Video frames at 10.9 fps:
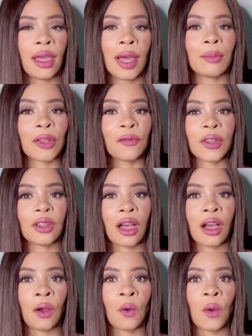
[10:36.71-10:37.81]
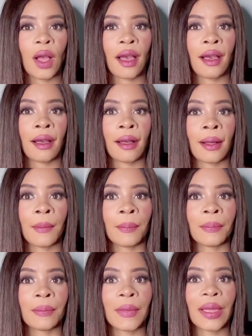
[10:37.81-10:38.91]
But for now,
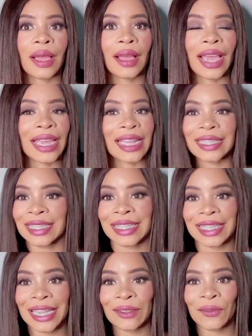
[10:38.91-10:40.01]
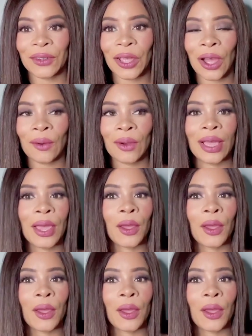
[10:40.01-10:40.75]
I guess this is it for now.